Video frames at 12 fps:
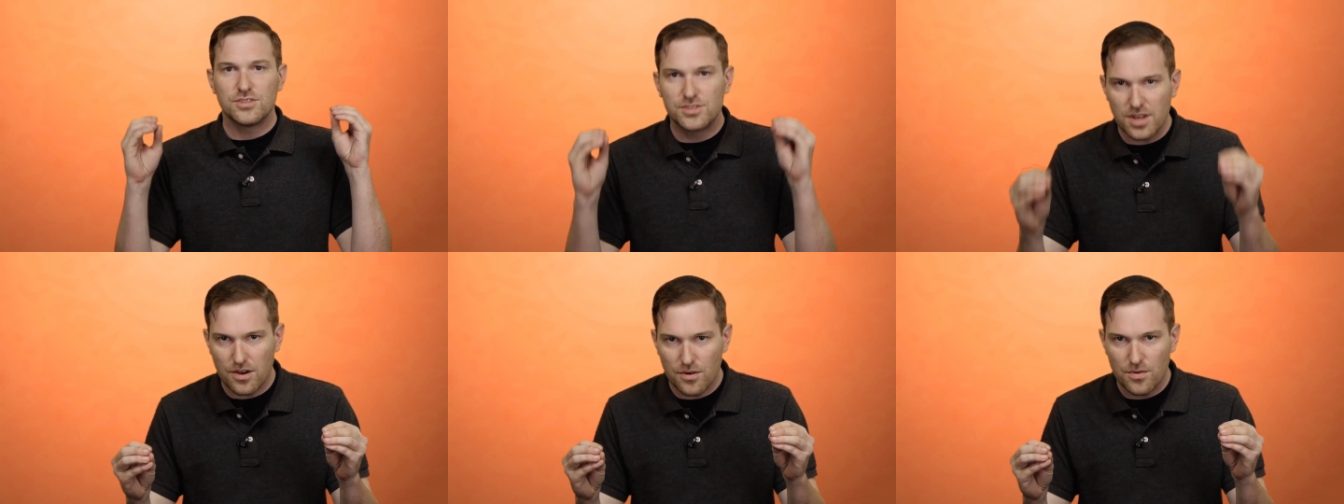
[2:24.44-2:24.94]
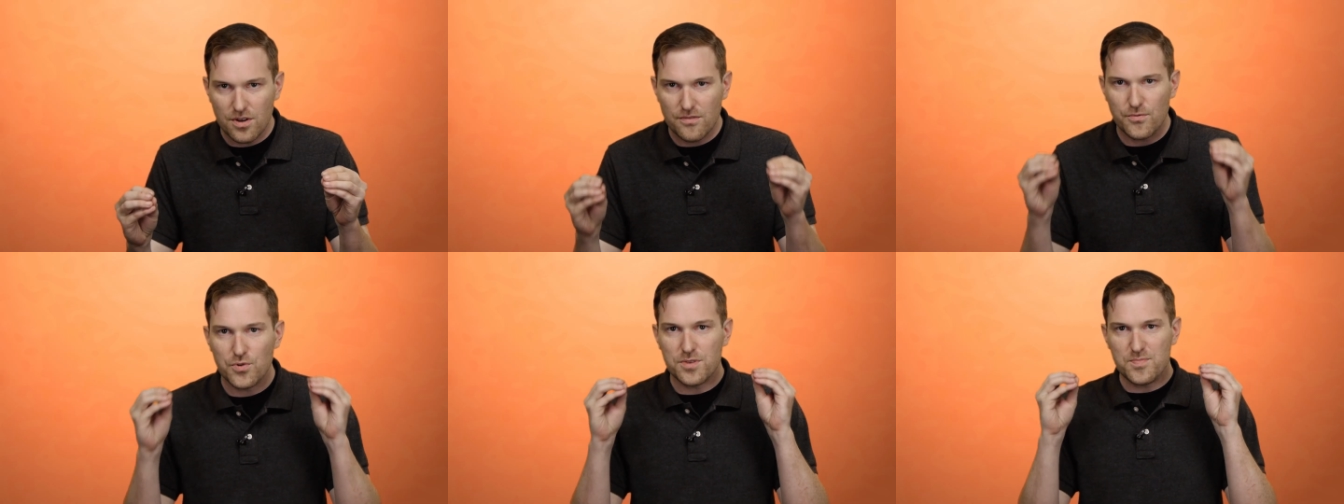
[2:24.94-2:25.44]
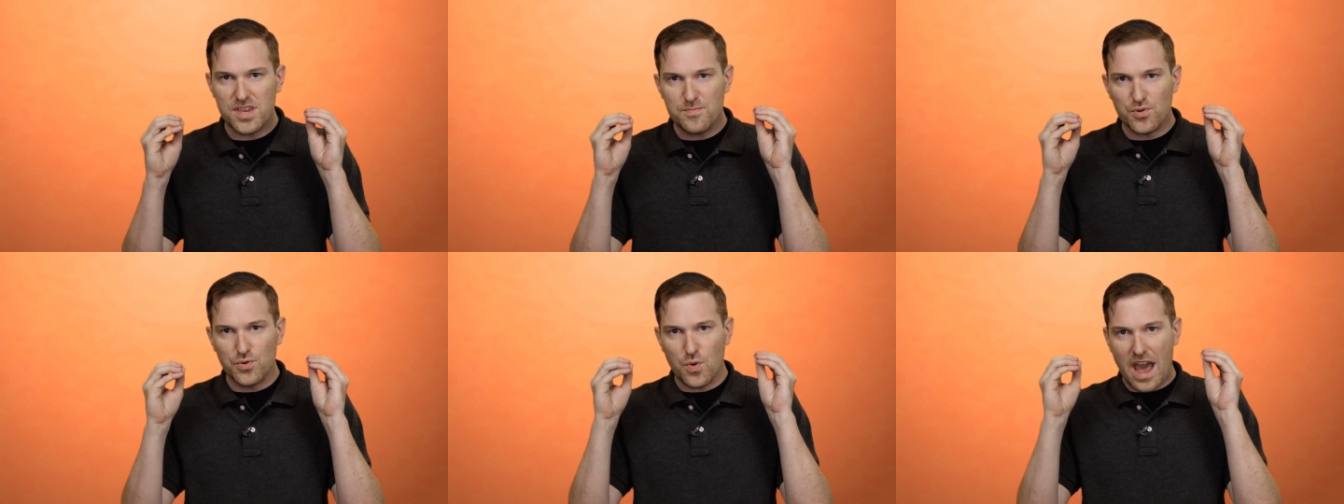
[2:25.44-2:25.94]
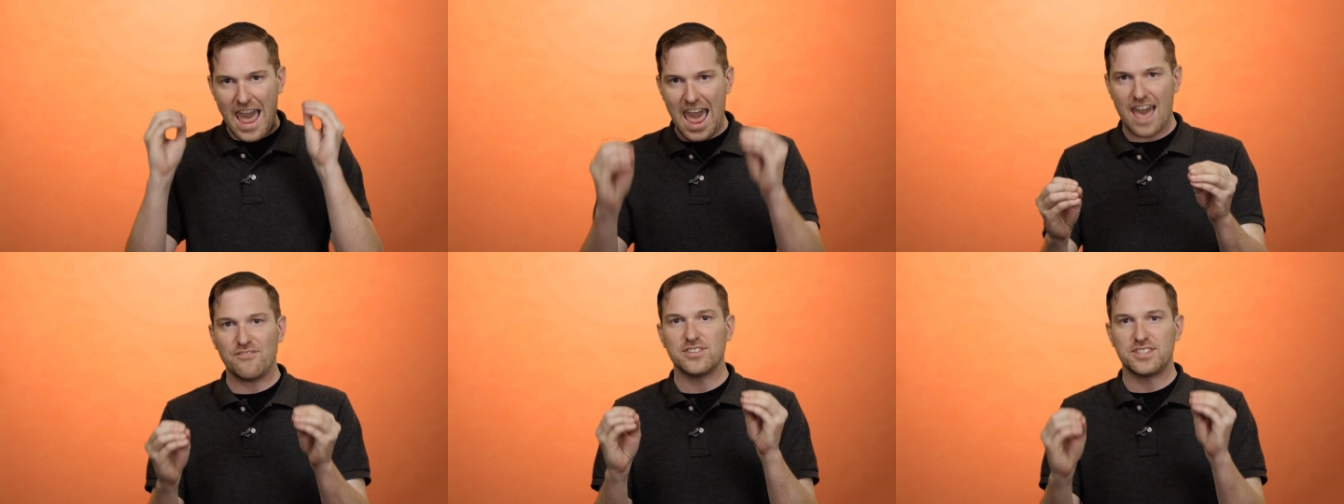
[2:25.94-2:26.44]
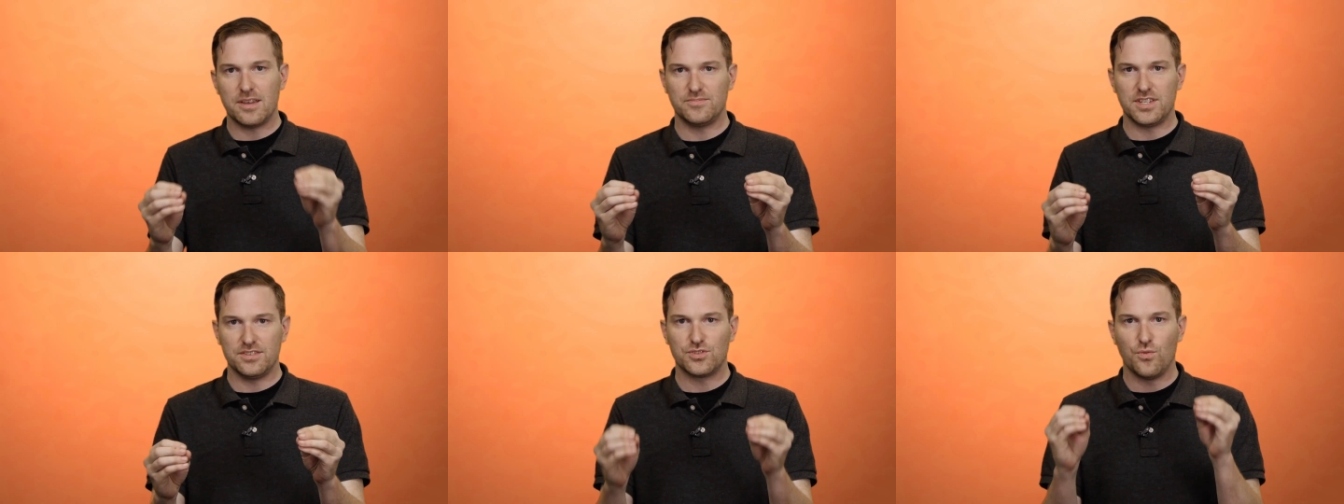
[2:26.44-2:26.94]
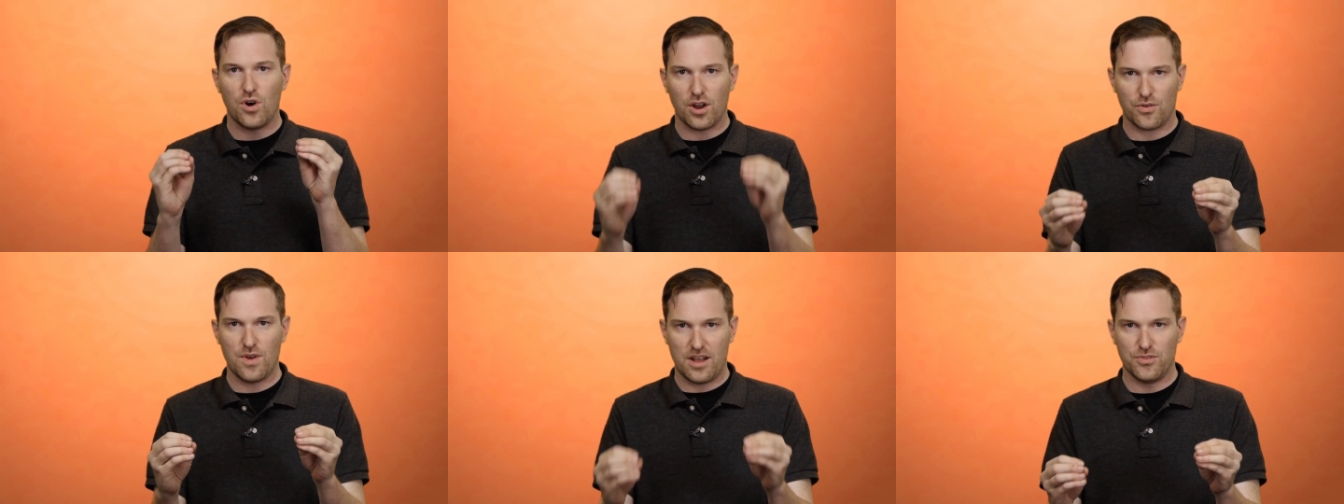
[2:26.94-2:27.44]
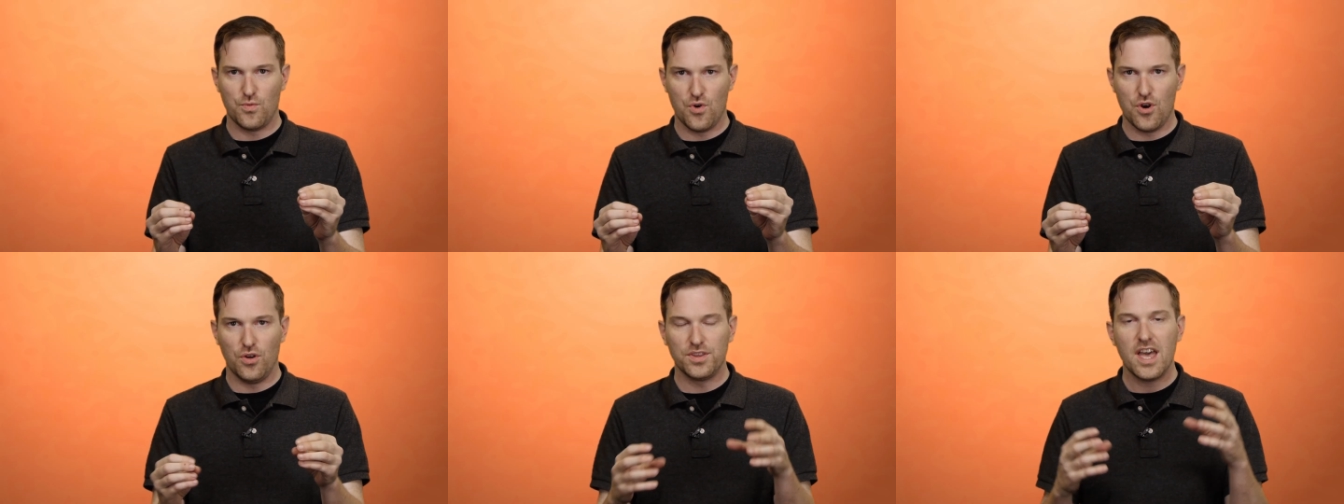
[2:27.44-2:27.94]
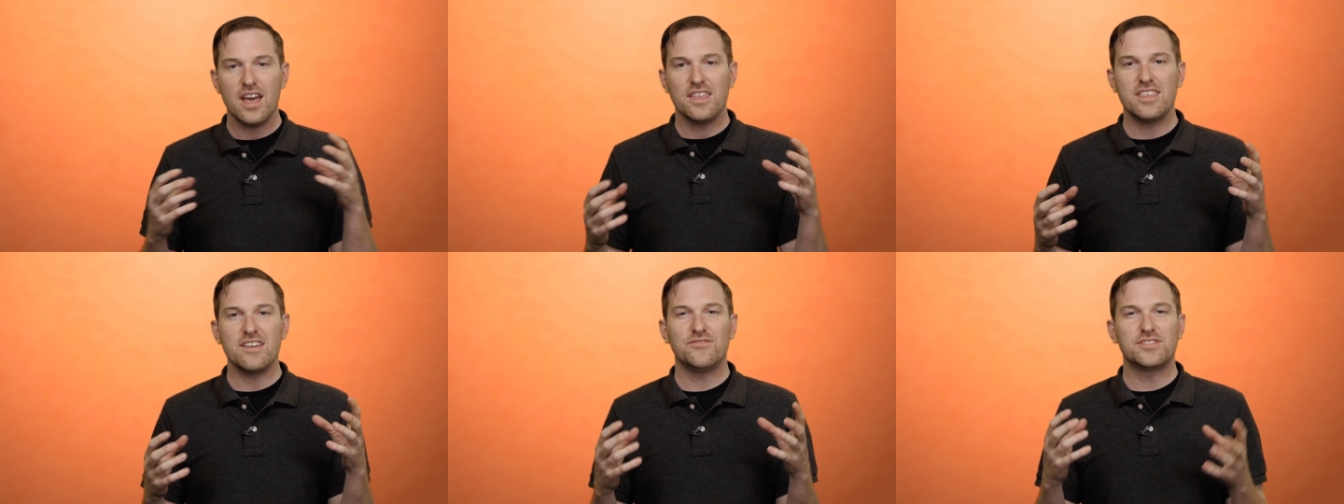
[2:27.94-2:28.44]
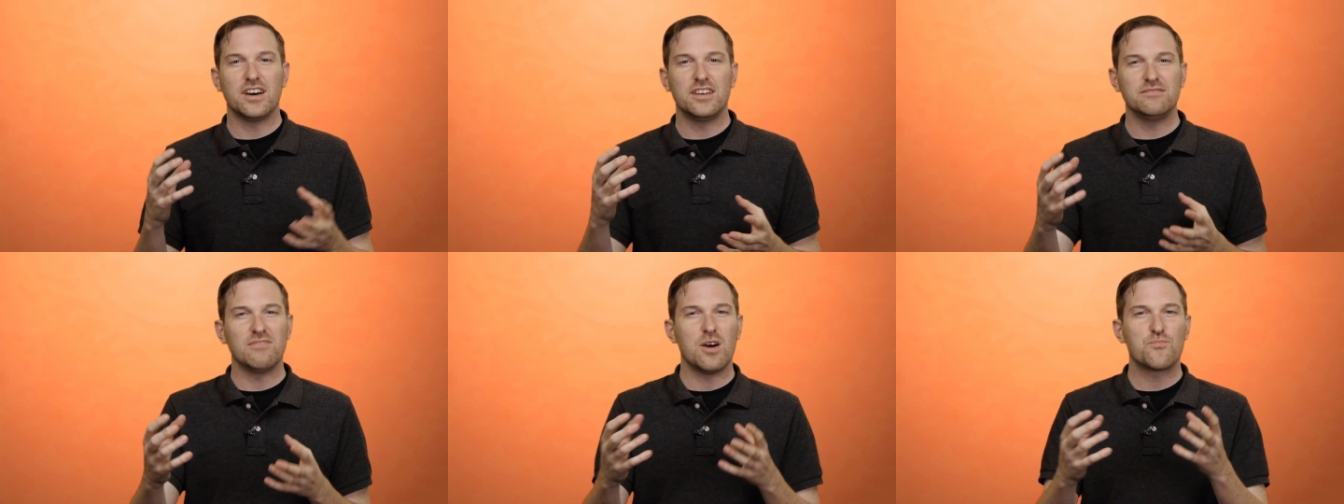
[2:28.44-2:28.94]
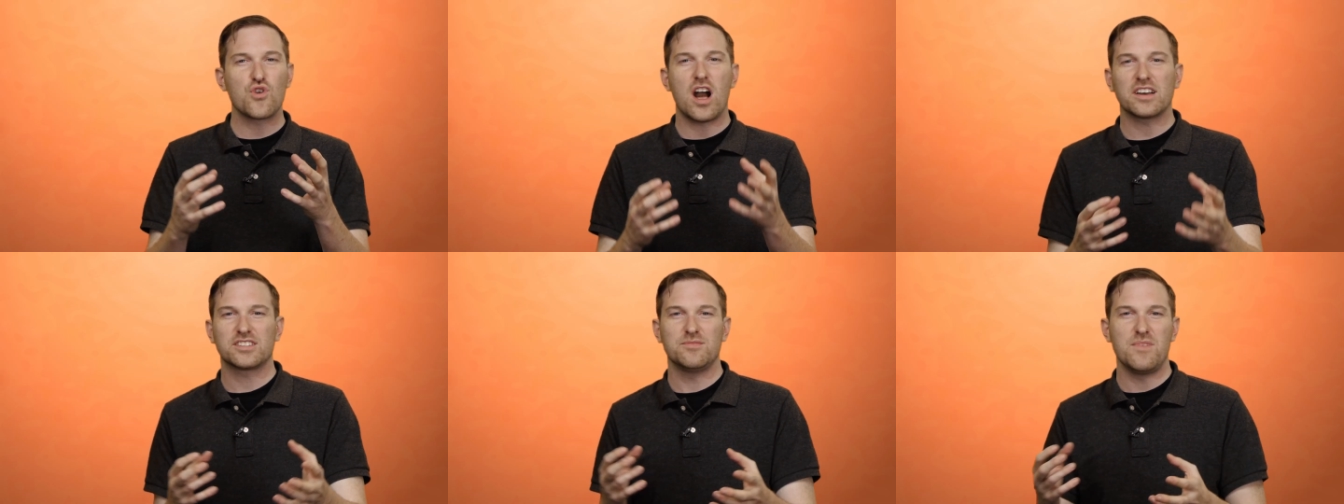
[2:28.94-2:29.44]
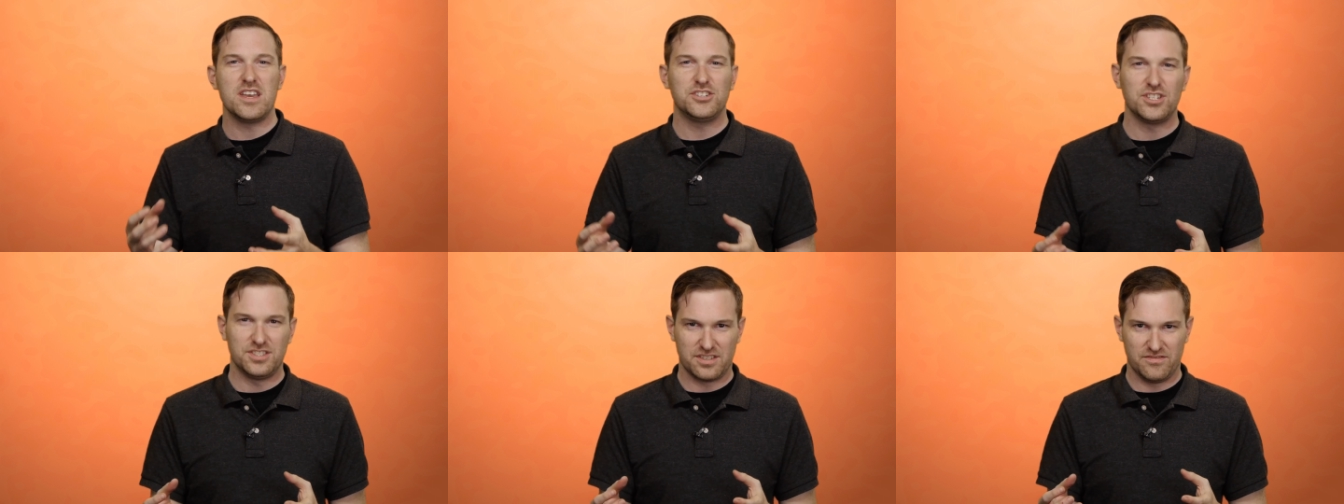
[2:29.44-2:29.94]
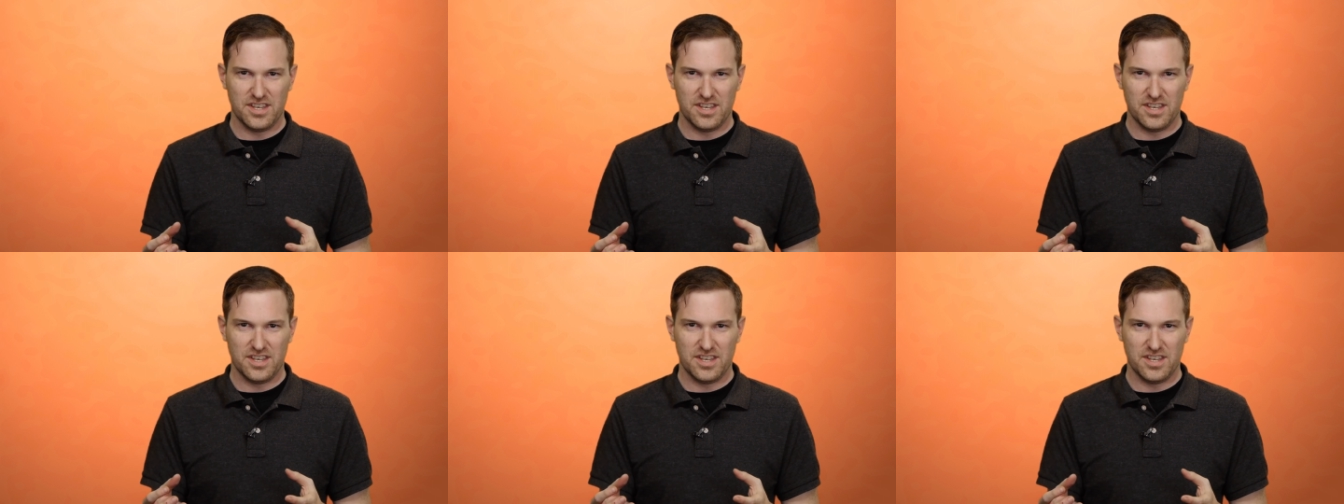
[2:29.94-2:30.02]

So for the people who have attempted to walk around the world, they've done approximations of